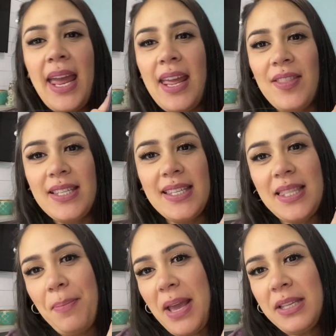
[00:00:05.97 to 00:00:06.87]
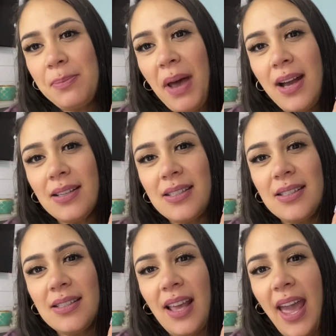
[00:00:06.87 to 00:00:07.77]
This is the base
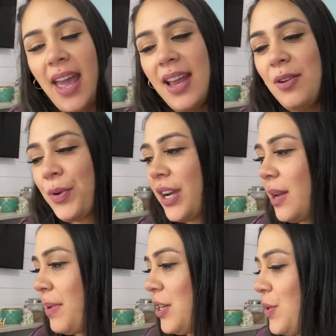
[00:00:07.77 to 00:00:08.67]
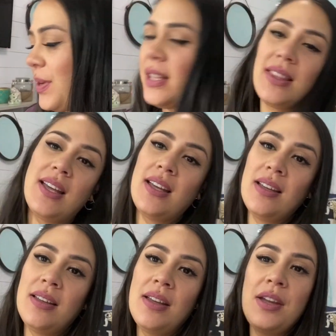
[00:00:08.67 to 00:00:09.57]
box and we're going to be doing
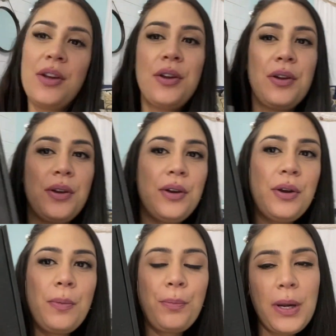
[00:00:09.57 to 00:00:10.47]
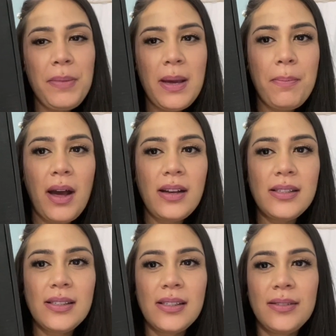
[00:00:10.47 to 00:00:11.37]
the premium
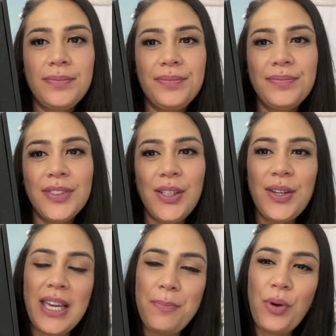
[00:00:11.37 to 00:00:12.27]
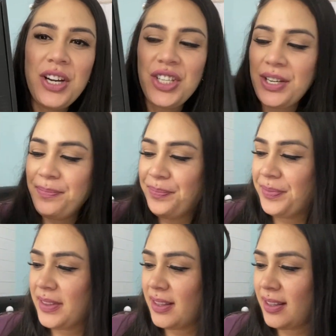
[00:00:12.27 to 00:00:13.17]
box. So keep watching
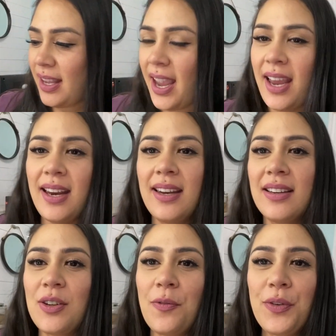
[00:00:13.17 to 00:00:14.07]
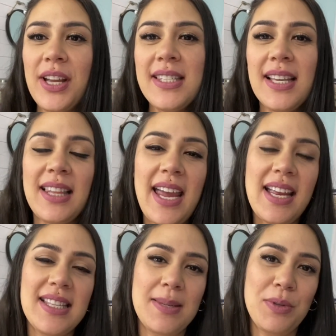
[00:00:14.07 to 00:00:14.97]
and don't forget to
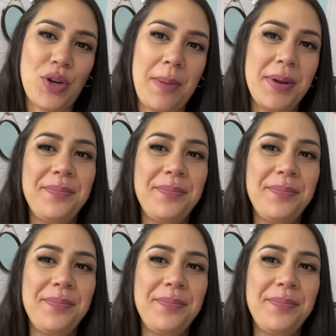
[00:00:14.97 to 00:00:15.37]
like and subscribe.